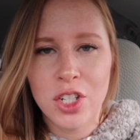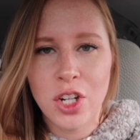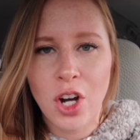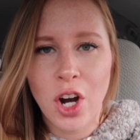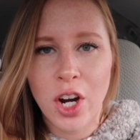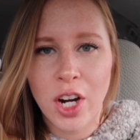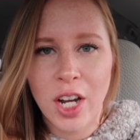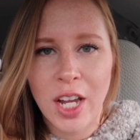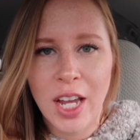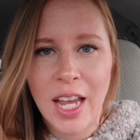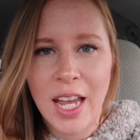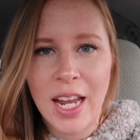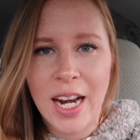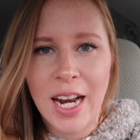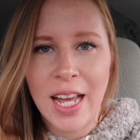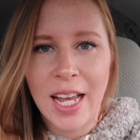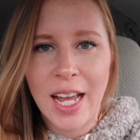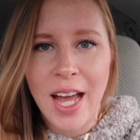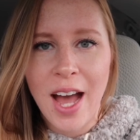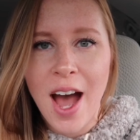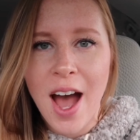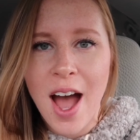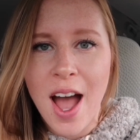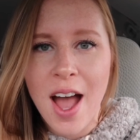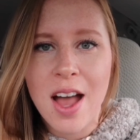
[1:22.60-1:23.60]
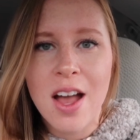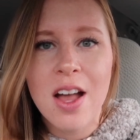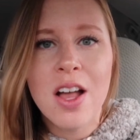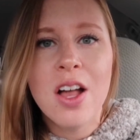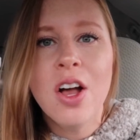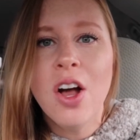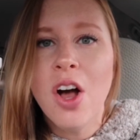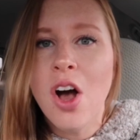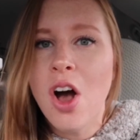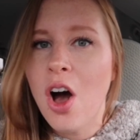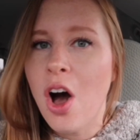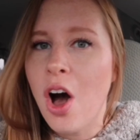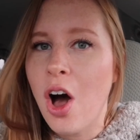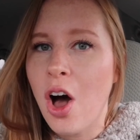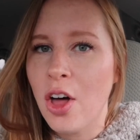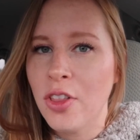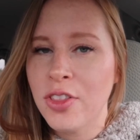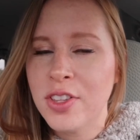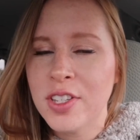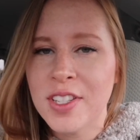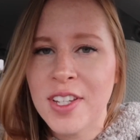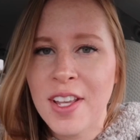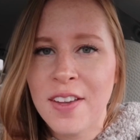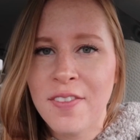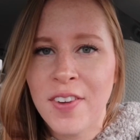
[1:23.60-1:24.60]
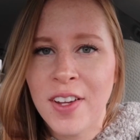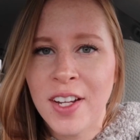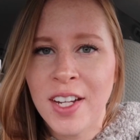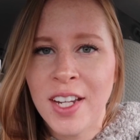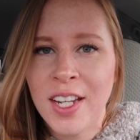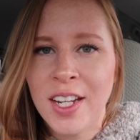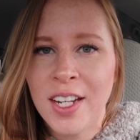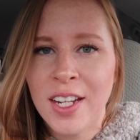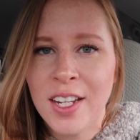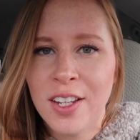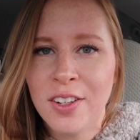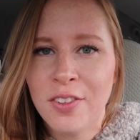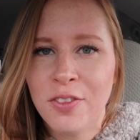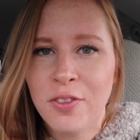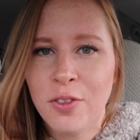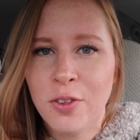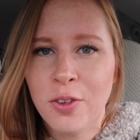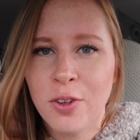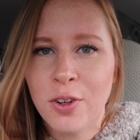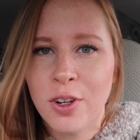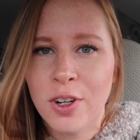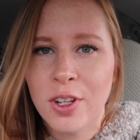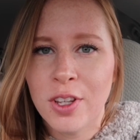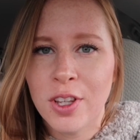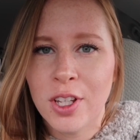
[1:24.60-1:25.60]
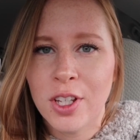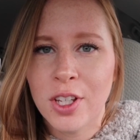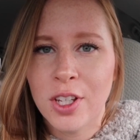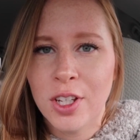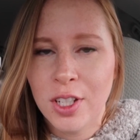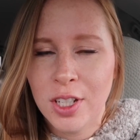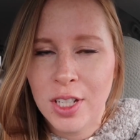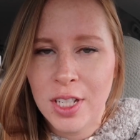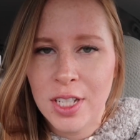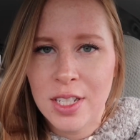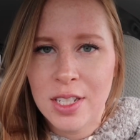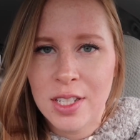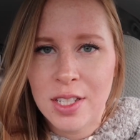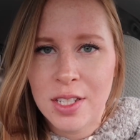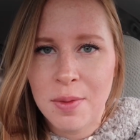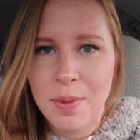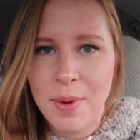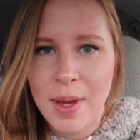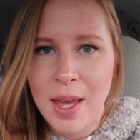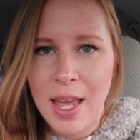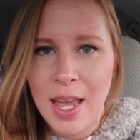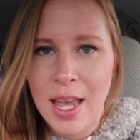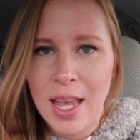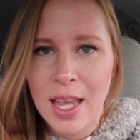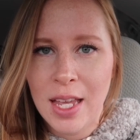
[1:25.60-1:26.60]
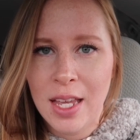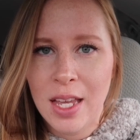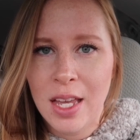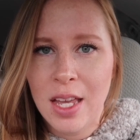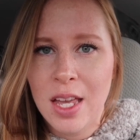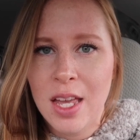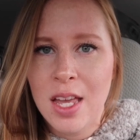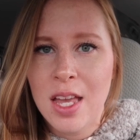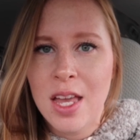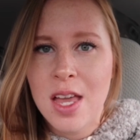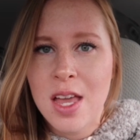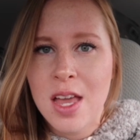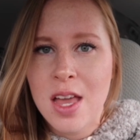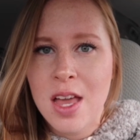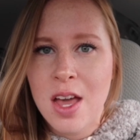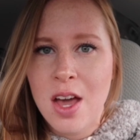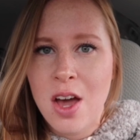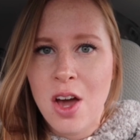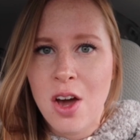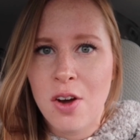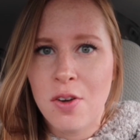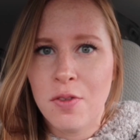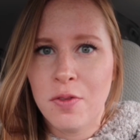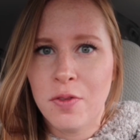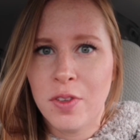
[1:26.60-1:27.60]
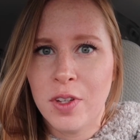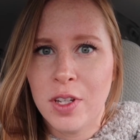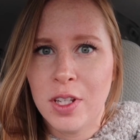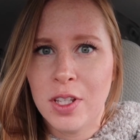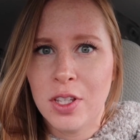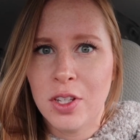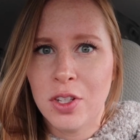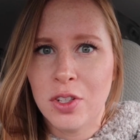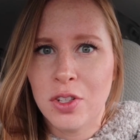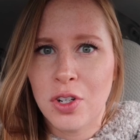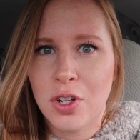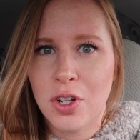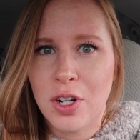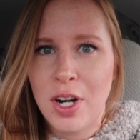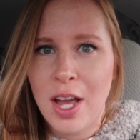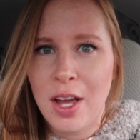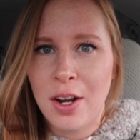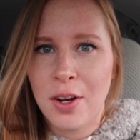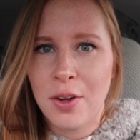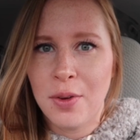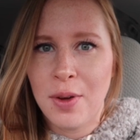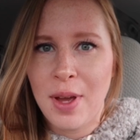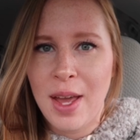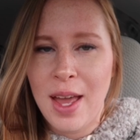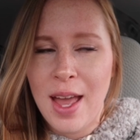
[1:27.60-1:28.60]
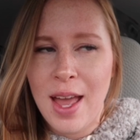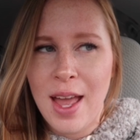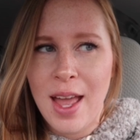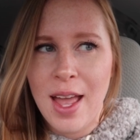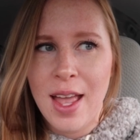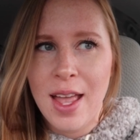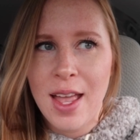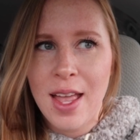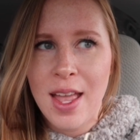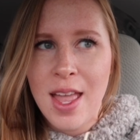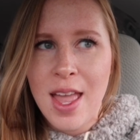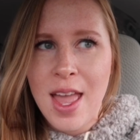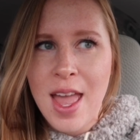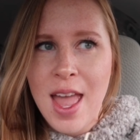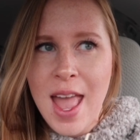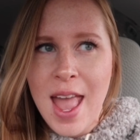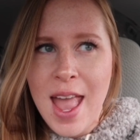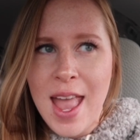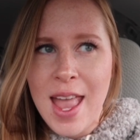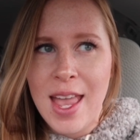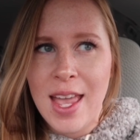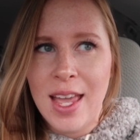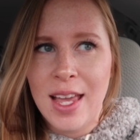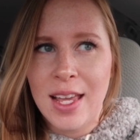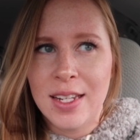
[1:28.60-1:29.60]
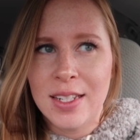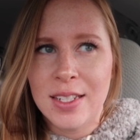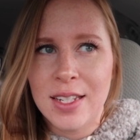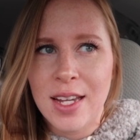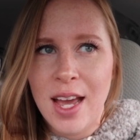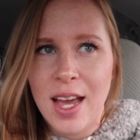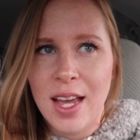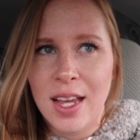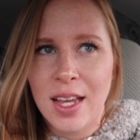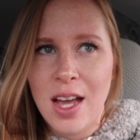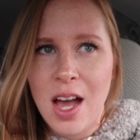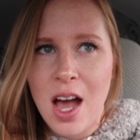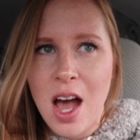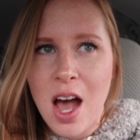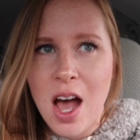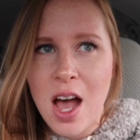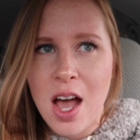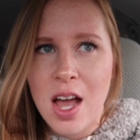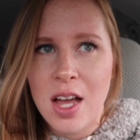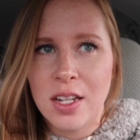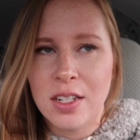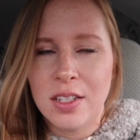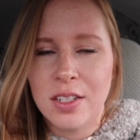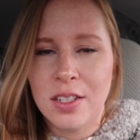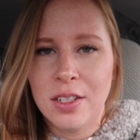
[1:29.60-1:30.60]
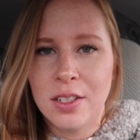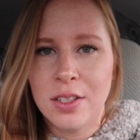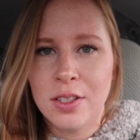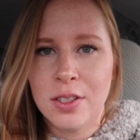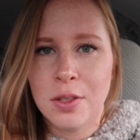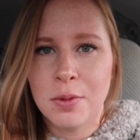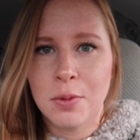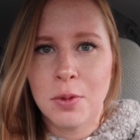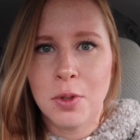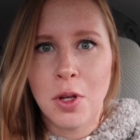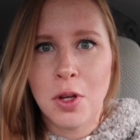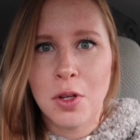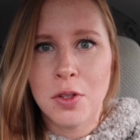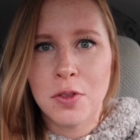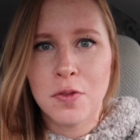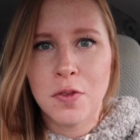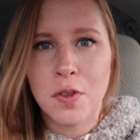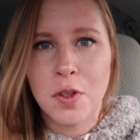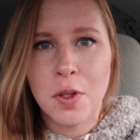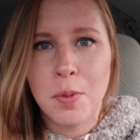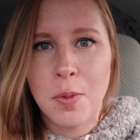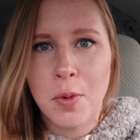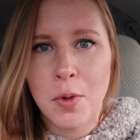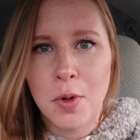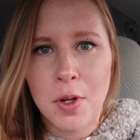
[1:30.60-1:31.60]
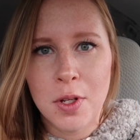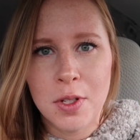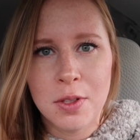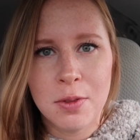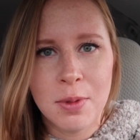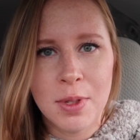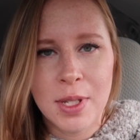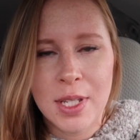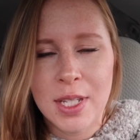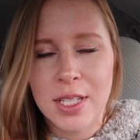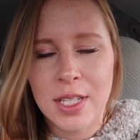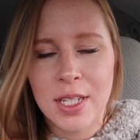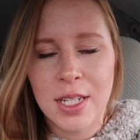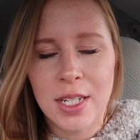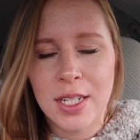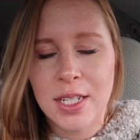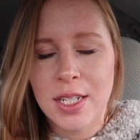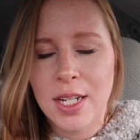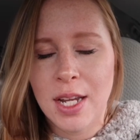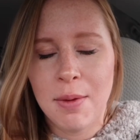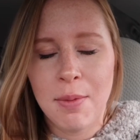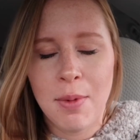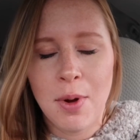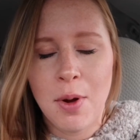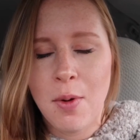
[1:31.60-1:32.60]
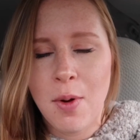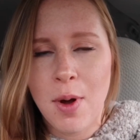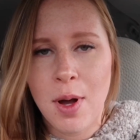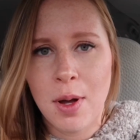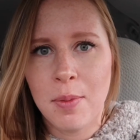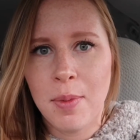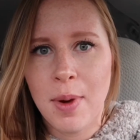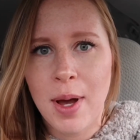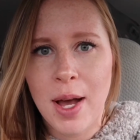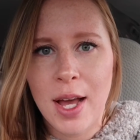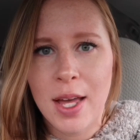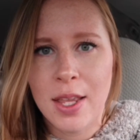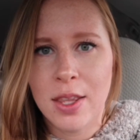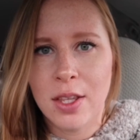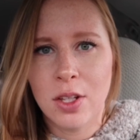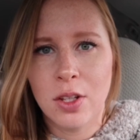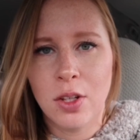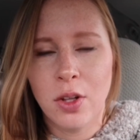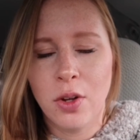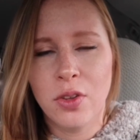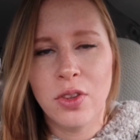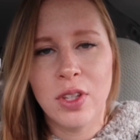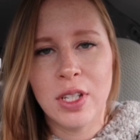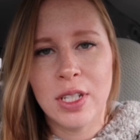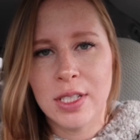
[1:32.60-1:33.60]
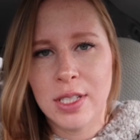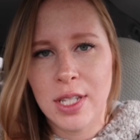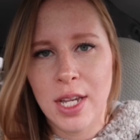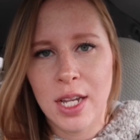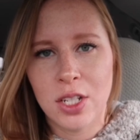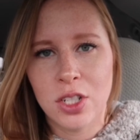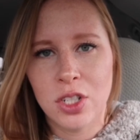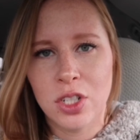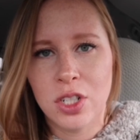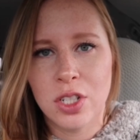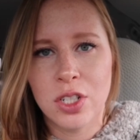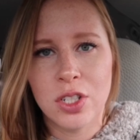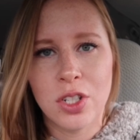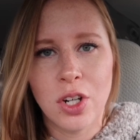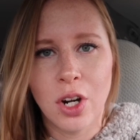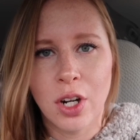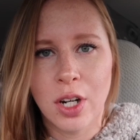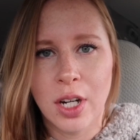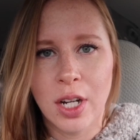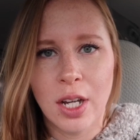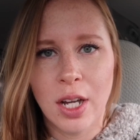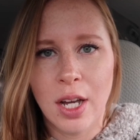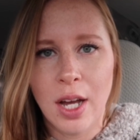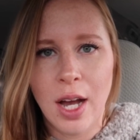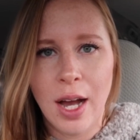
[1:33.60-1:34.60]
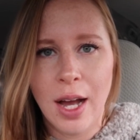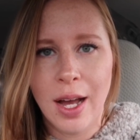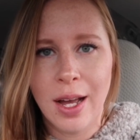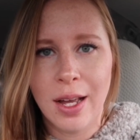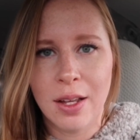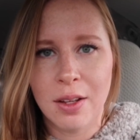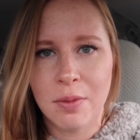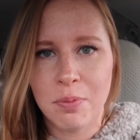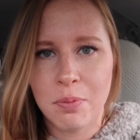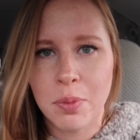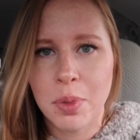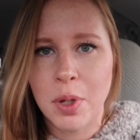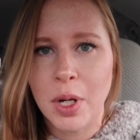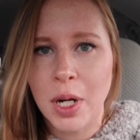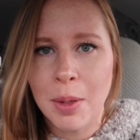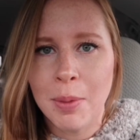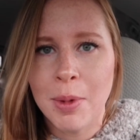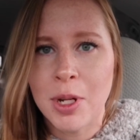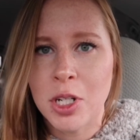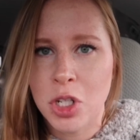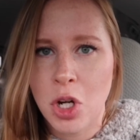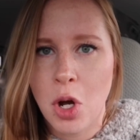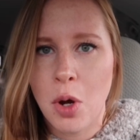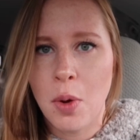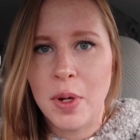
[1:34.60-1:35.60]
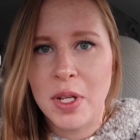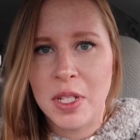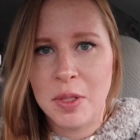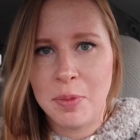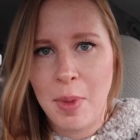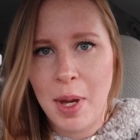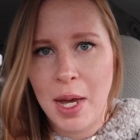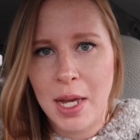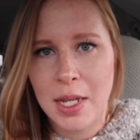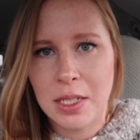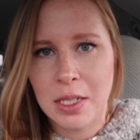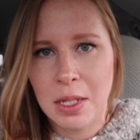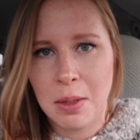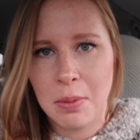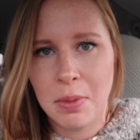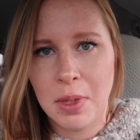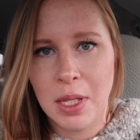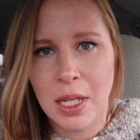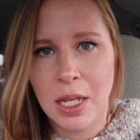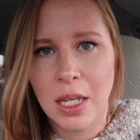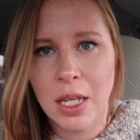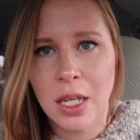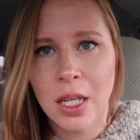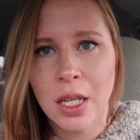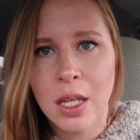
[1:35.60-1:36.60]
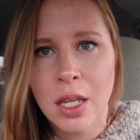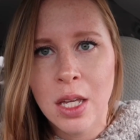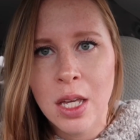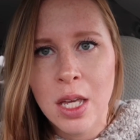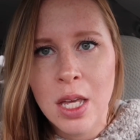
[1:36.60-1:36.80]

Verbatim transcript: in Target and I got all the stuff I needed for the cookies to bake. Hopefully they'll turn out okay. And I got some clothes for the boys because anytime I walk by the clothing section in Target, I pretty much always buy something.